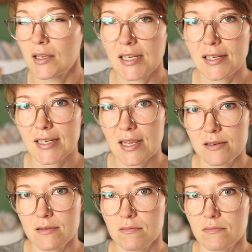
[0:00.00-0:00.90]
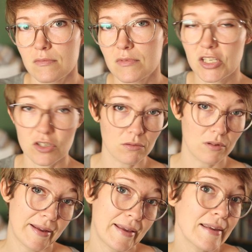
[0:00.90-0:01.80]
80-10-10? Did you
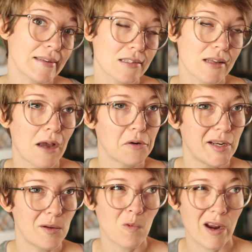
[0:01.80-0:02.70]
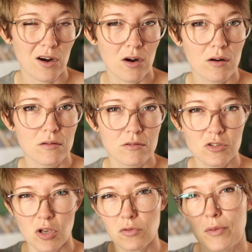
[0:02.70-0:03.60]
like it? How did it wear?
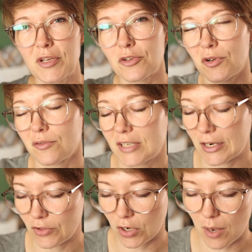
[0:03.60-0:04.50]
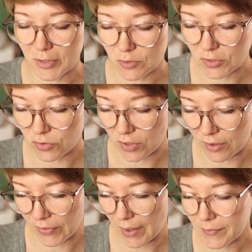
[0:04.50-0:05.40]
So let me know down in the comments what you thought
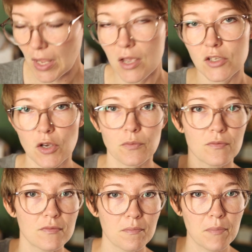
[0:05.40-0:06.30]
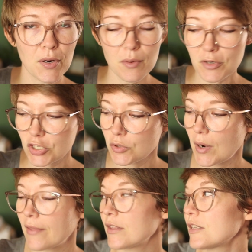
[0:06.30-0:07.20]
of that. So pair number 2,
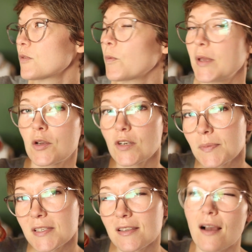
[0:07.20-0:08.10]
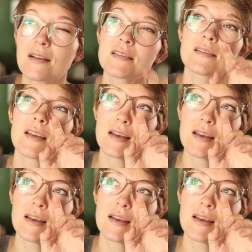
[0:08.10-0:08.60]
and these will be Christmas socks.